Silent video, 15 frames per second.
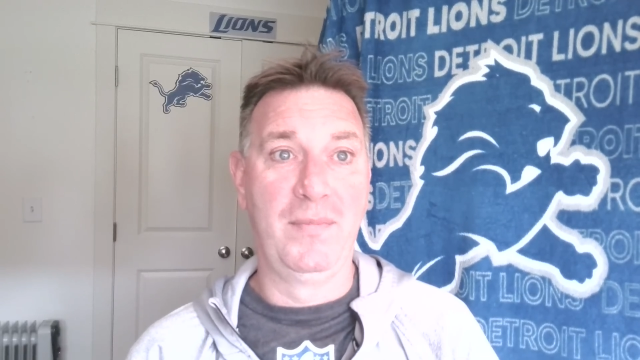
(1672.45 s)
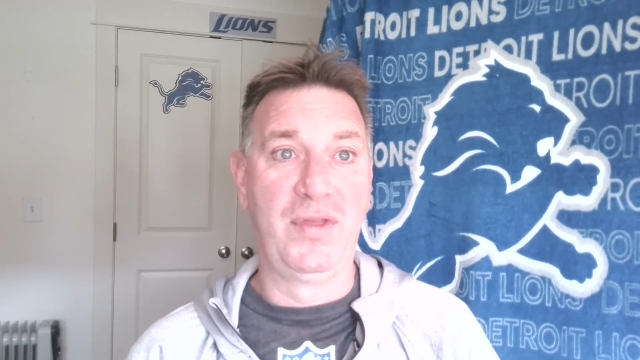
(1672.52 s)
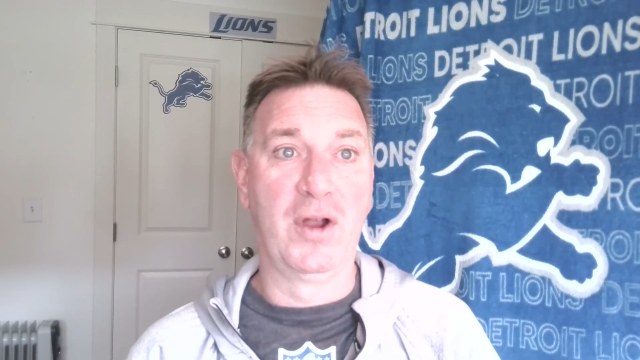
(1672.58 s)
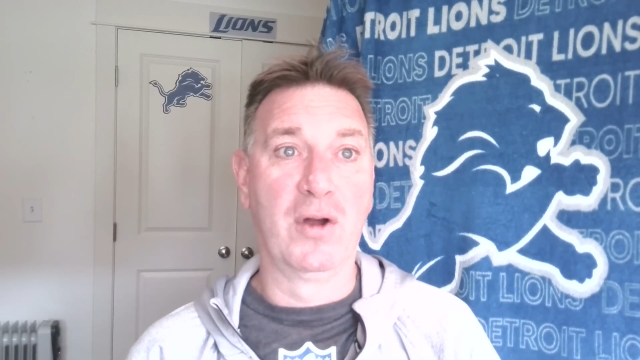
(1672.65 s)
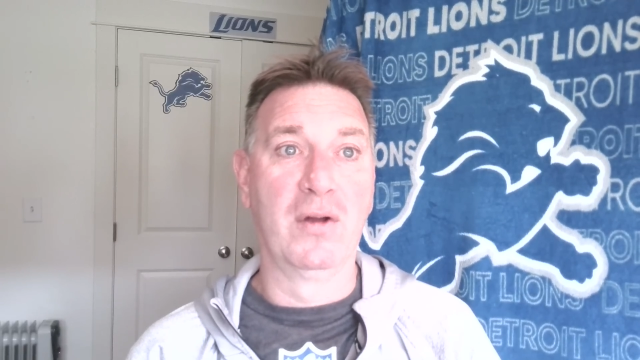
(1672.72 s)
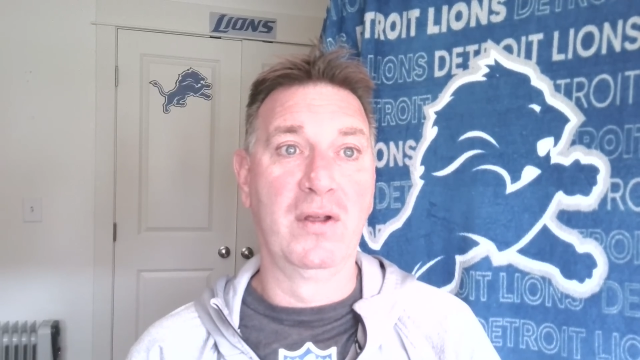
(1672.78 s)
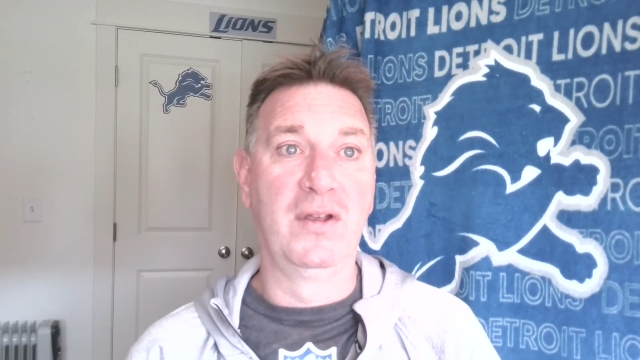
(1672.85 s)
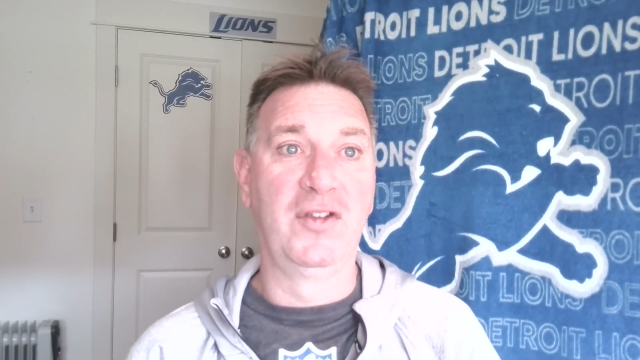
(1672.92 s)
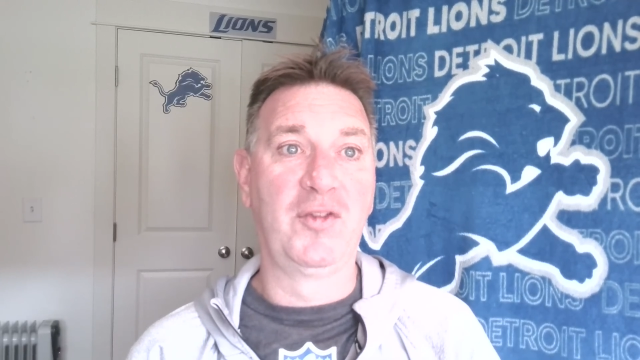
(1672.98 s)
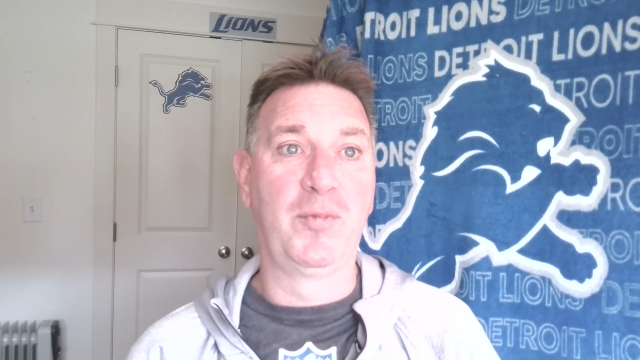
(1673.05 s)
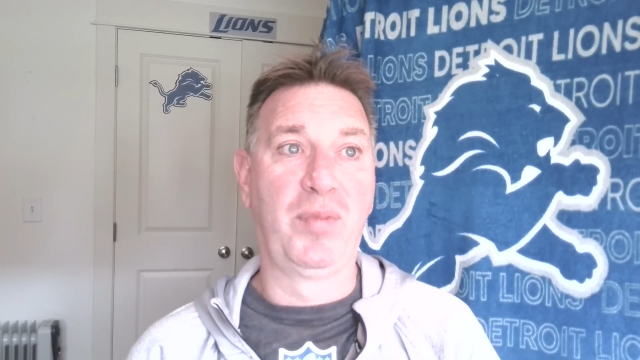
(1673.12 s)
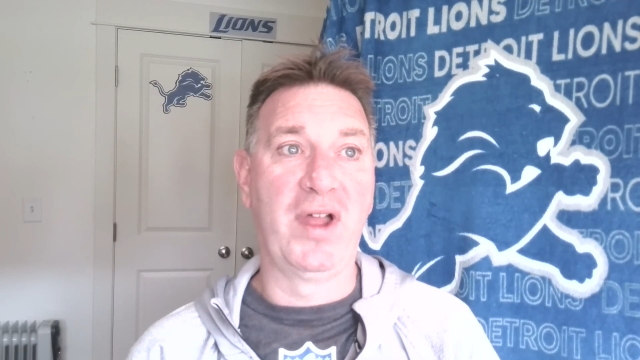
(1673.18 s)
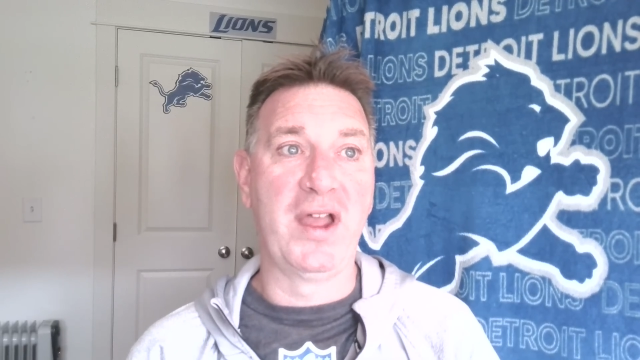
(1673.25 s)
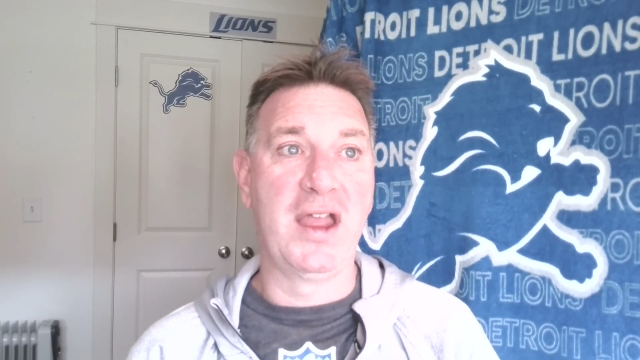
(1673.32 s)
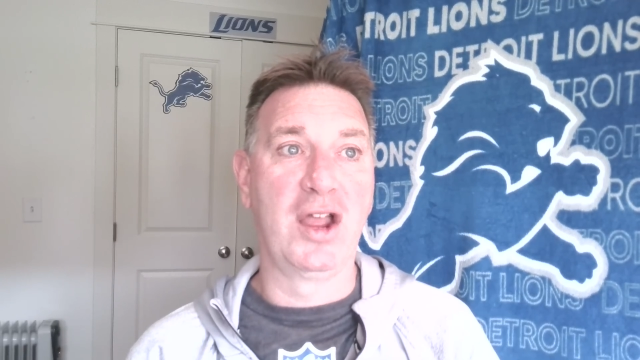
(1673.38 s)
There is
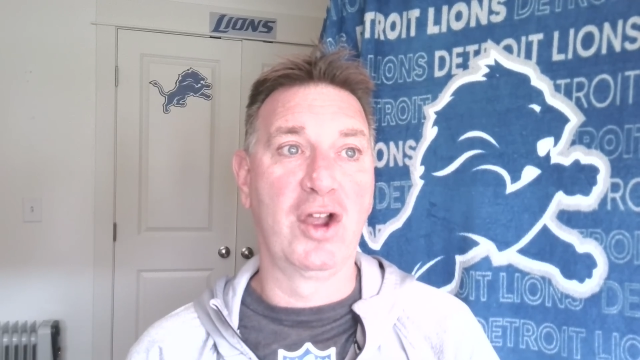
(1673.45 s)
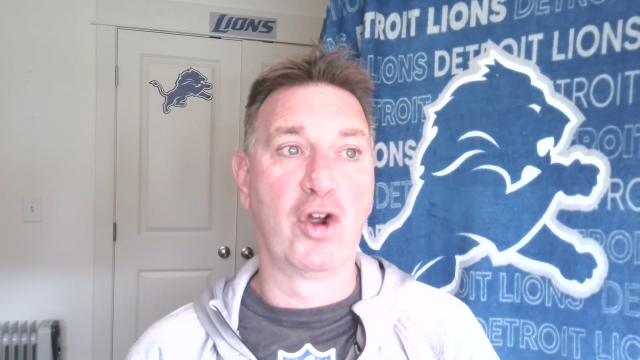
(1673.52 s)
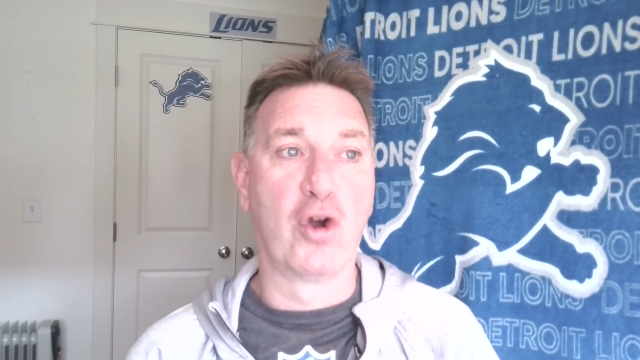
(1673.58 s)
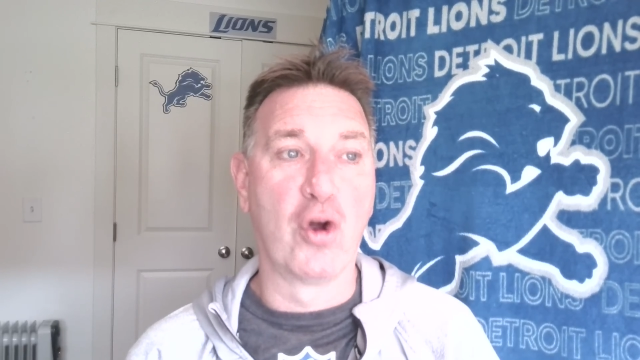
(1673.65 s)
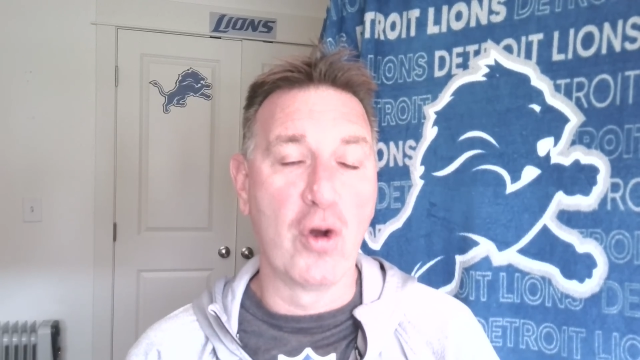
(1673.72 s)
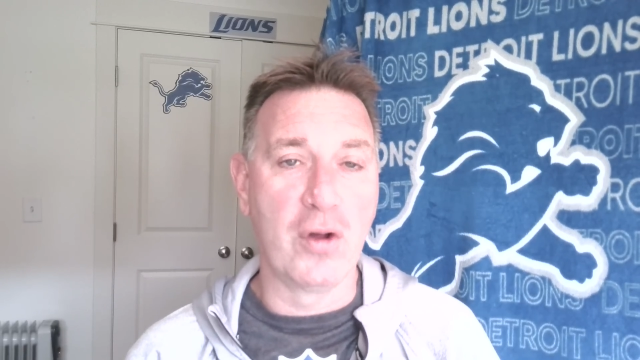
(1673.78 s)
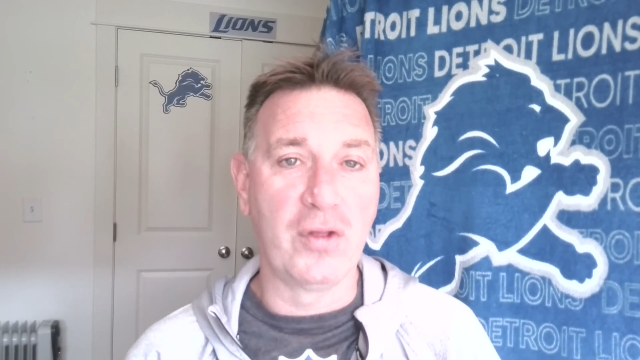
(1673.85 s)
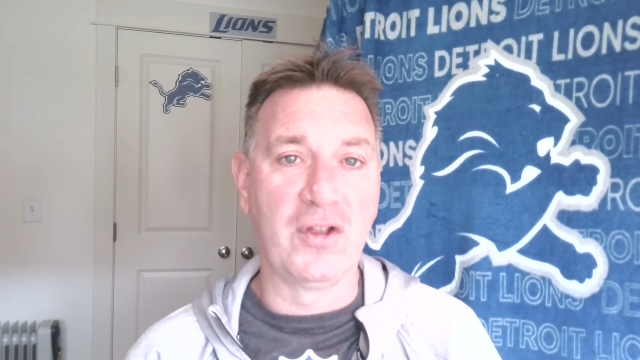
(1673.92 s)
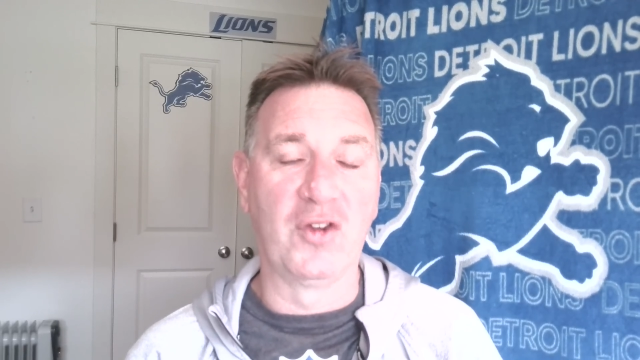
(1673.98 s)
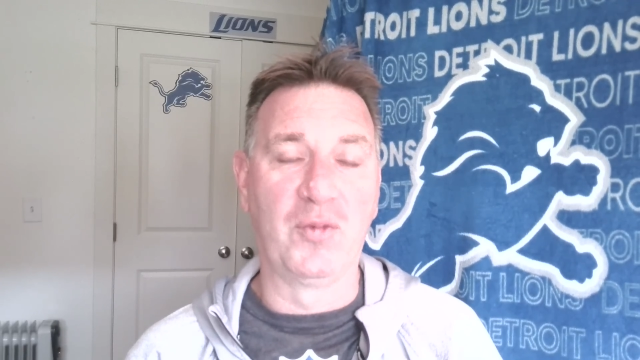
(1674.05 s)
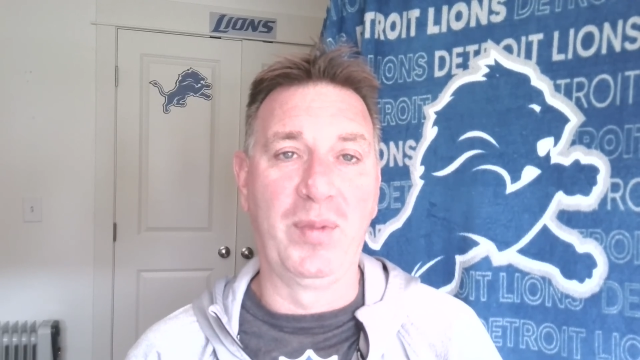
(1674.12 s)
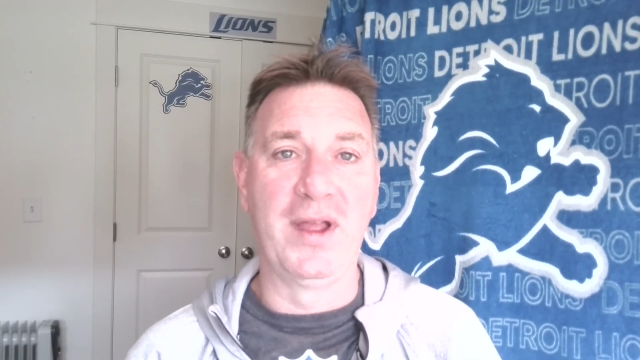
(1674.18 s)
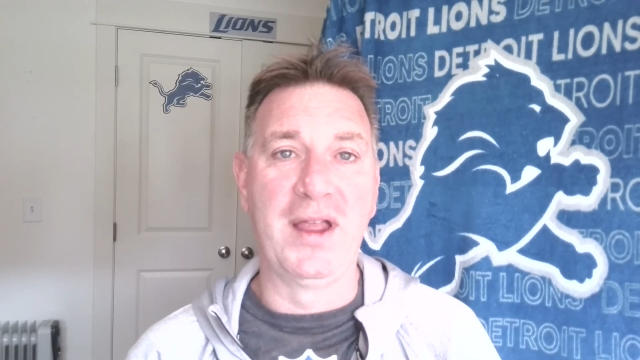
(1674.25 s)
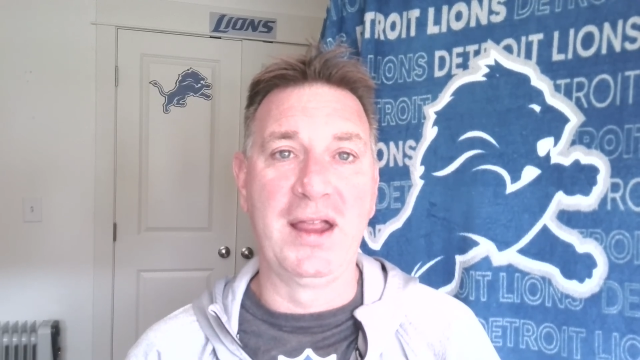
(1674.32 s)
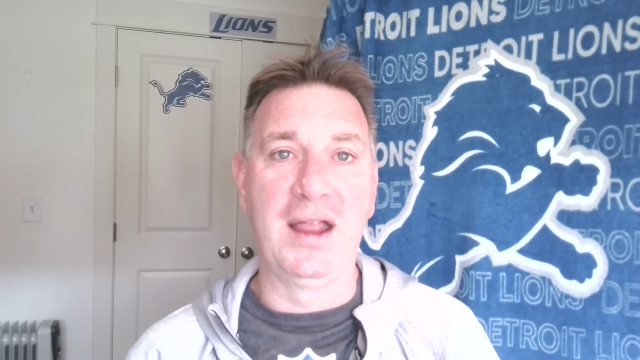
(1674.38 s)
playing hurt, there's
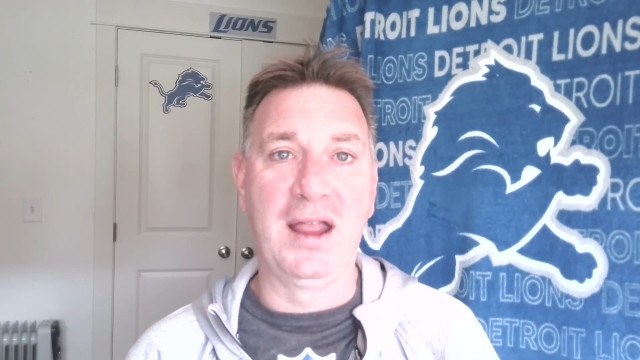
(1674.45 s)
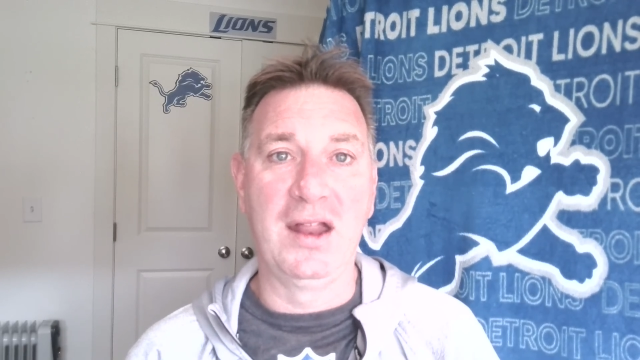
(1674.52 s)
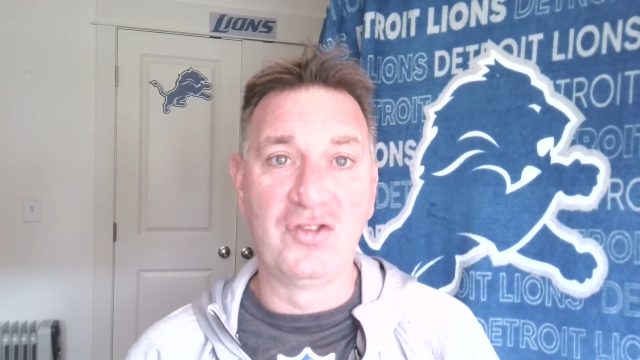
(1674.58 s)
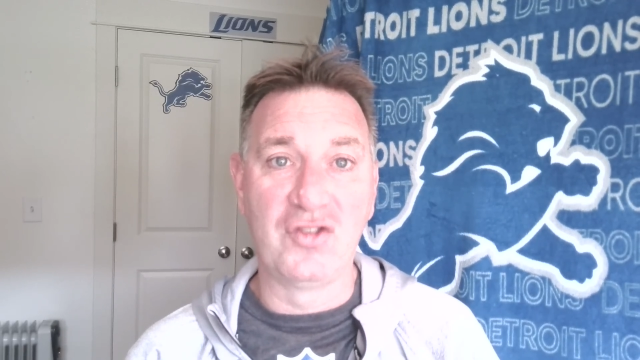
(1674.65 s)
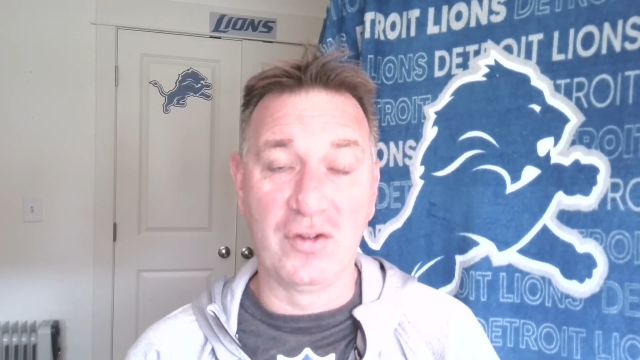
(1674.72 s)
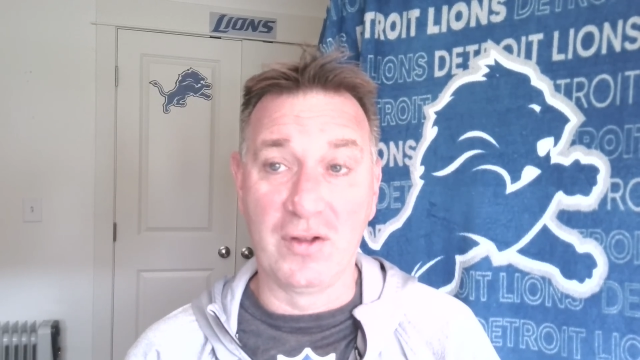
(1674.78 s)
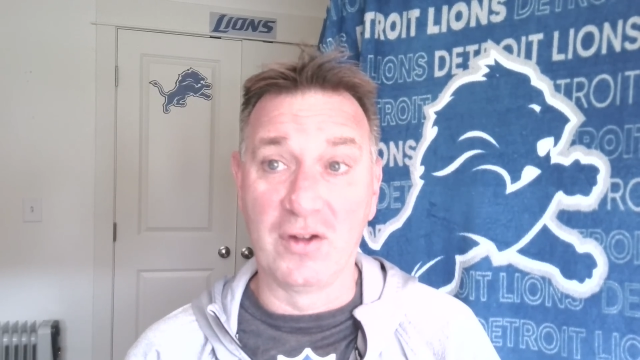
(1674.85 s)
playing injured.